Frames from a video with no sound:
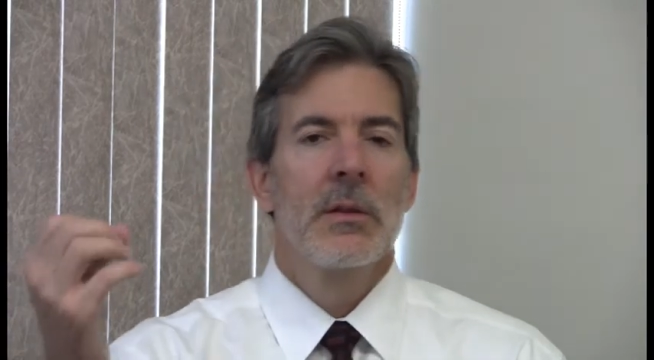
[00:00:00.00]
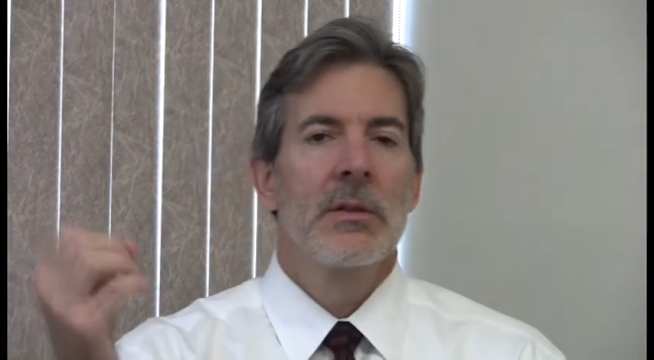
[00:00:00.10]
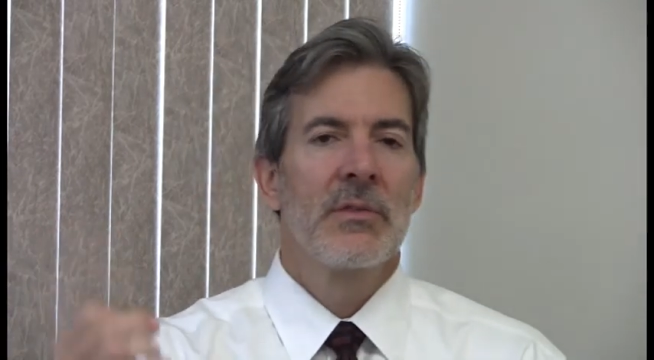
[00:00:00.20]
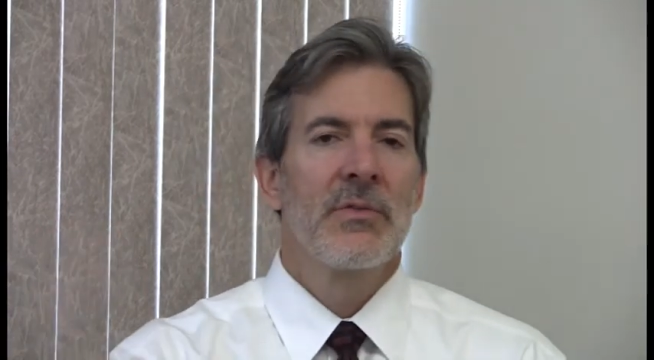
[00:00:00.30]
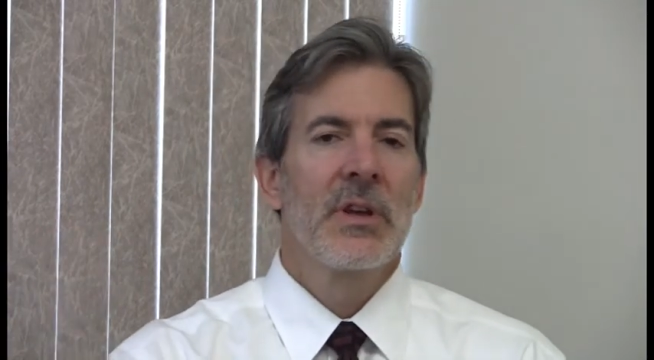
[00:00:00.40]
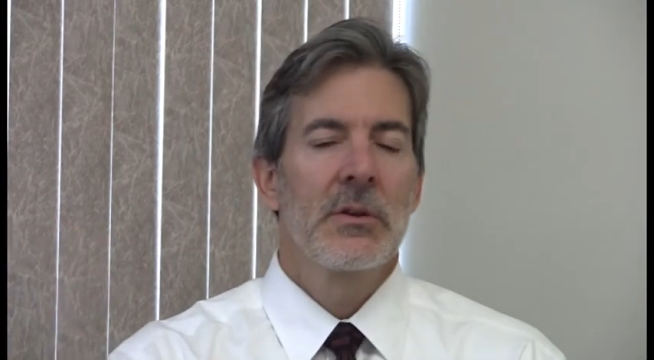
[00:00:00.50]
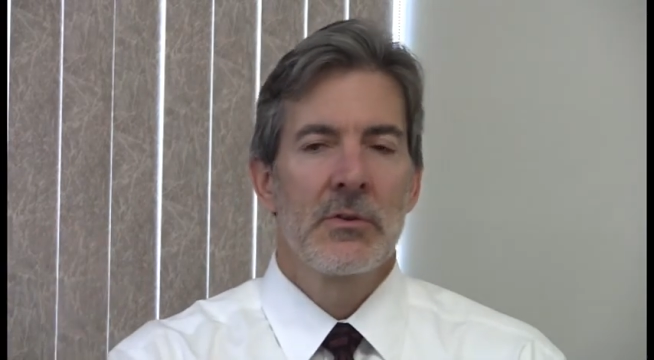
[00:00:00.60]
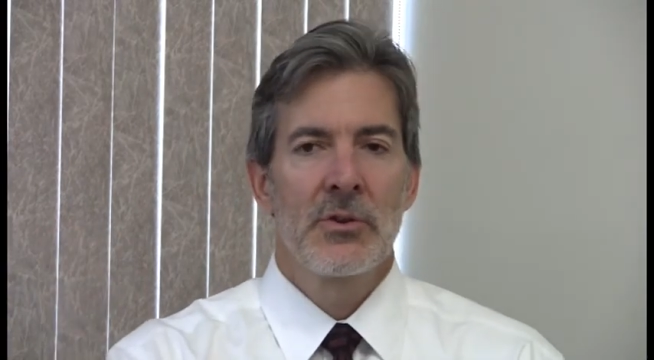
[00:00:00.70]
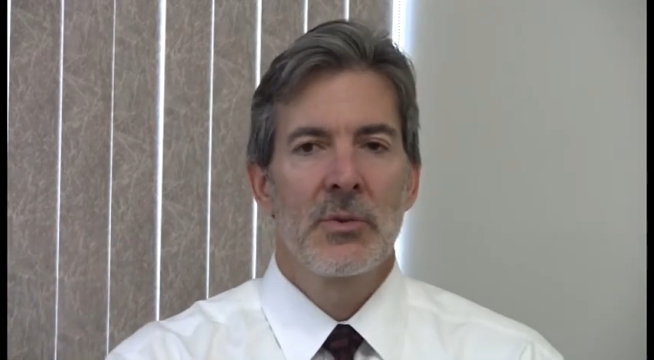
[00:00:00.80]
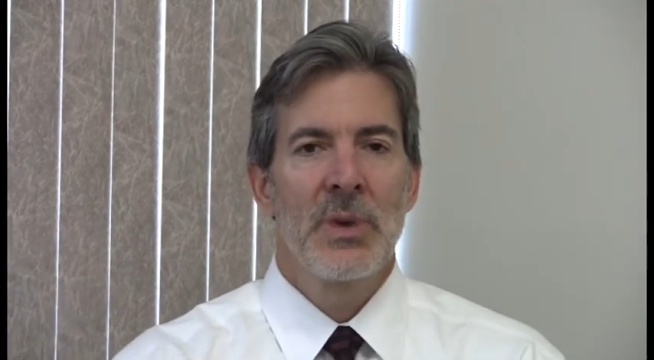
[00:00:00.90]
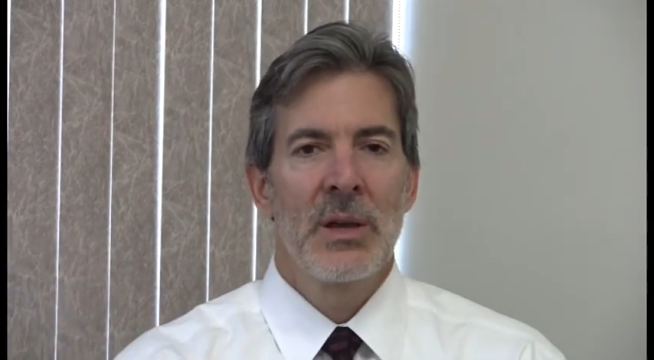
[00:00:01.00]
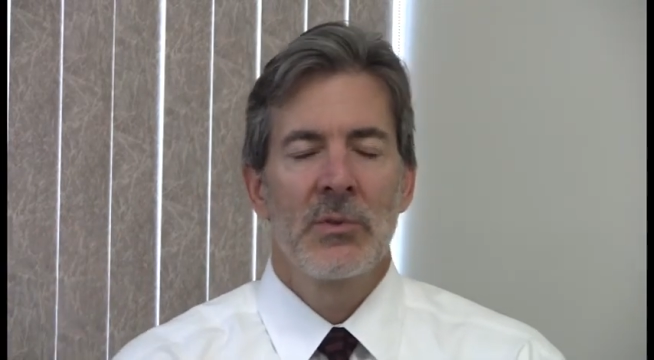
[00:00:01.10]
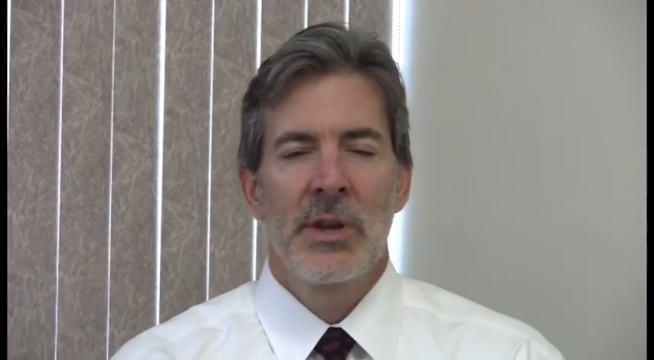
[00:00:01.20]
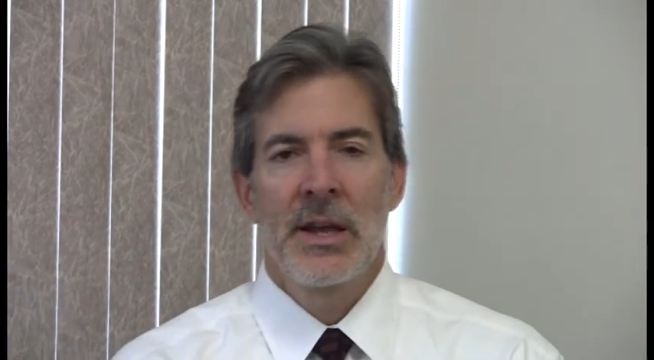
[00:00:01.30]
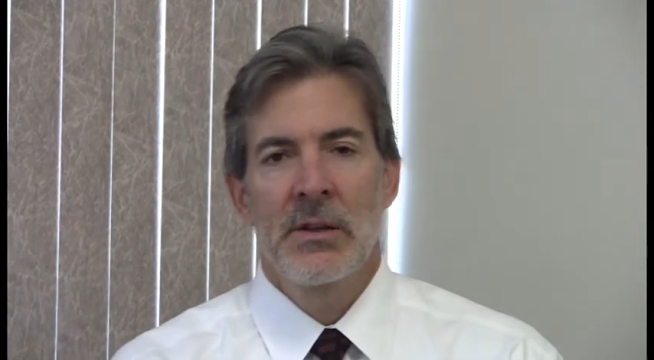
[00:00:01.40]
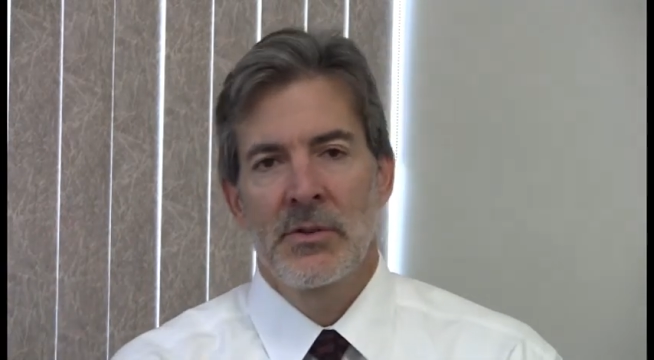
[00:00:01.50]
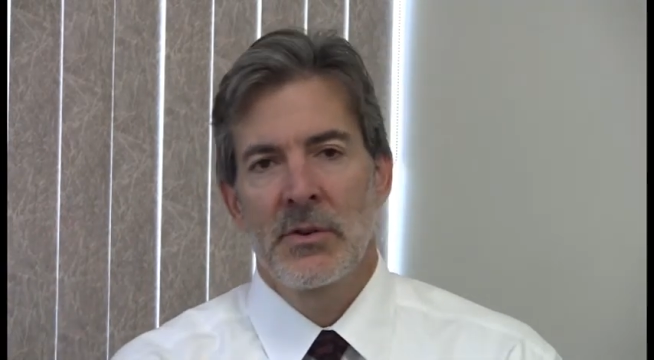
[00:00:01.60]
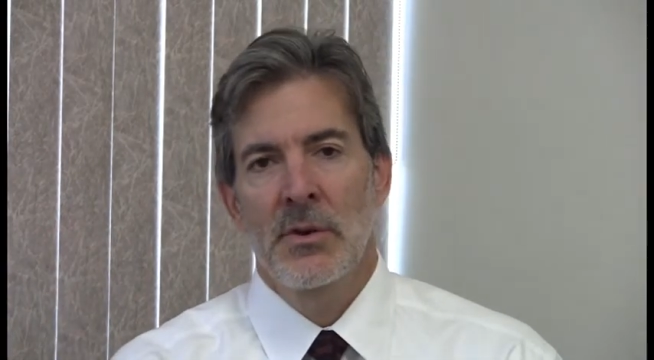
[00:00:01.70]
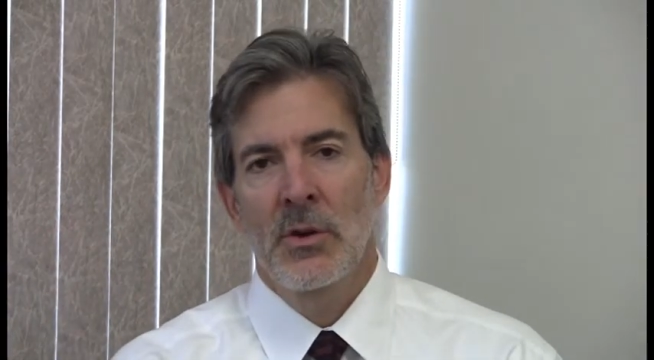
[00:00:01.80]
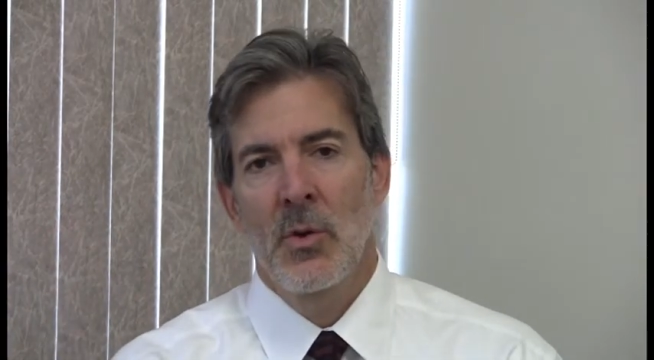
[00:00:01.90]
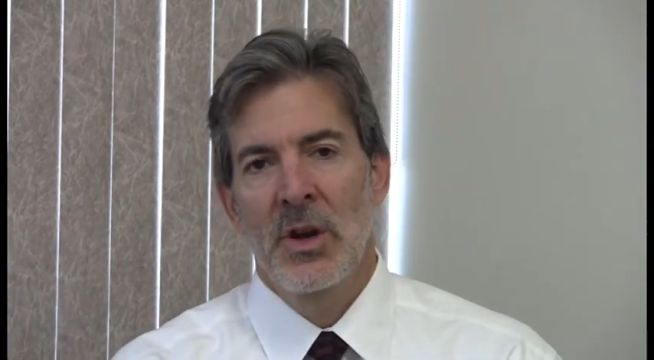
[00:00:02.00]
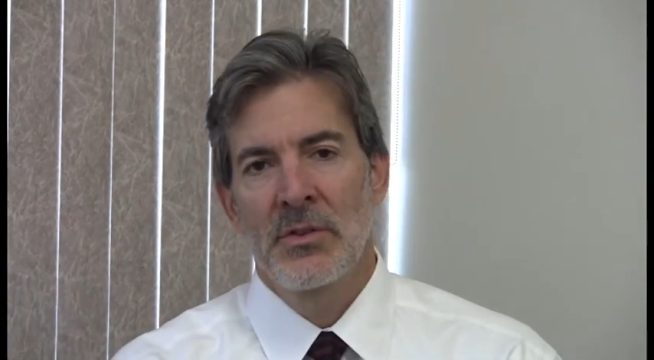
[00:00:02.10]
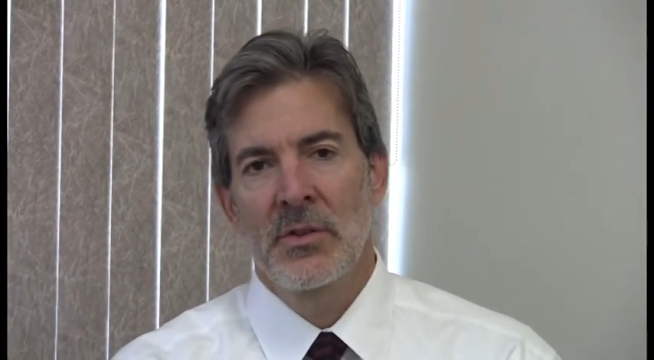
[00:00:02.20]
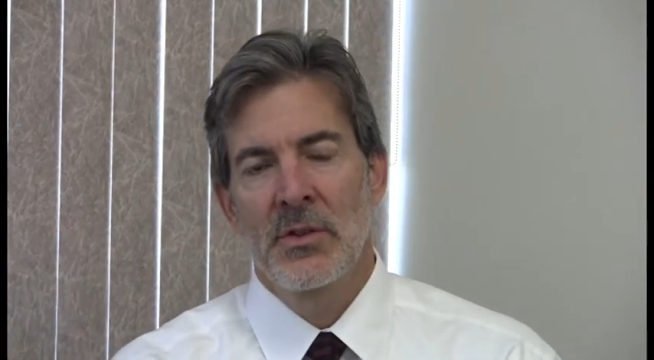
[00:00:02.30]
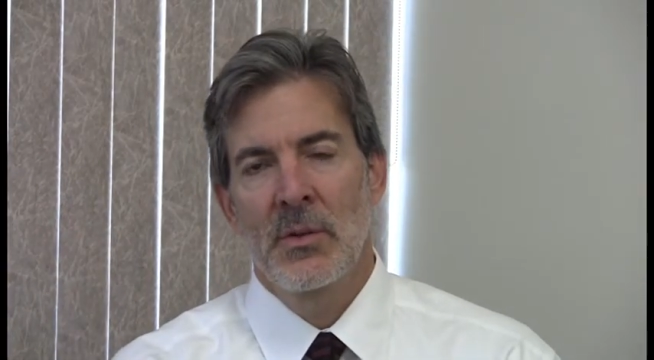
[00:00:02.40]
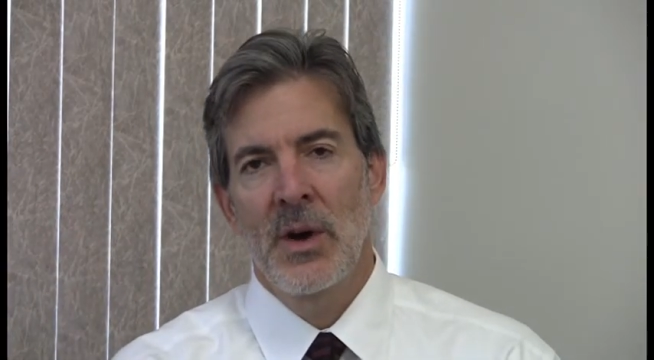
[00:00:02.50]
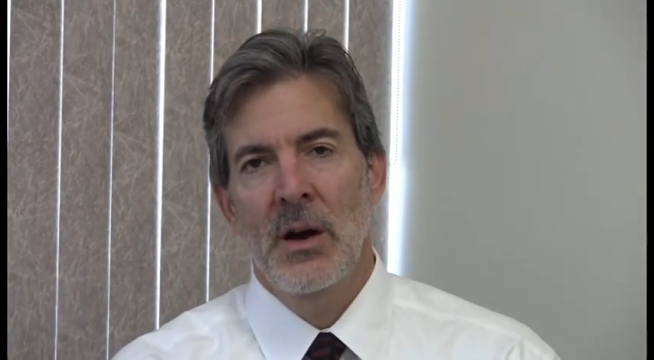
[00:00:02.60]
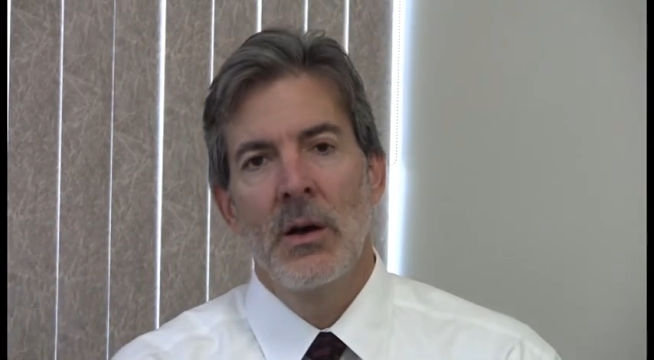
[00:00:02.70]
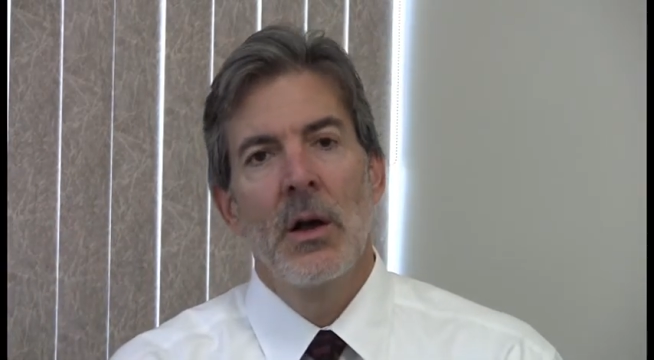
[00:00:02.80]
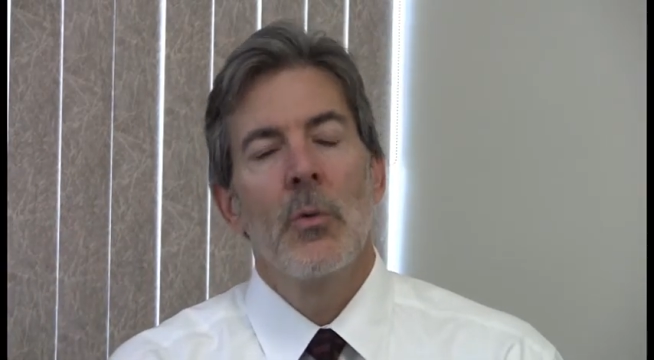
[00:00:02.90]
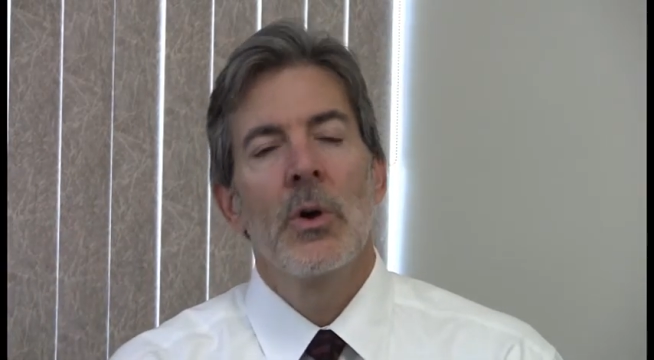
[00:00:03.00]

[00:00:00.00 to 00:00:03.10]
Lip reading: This vendor should be able to answer your questions about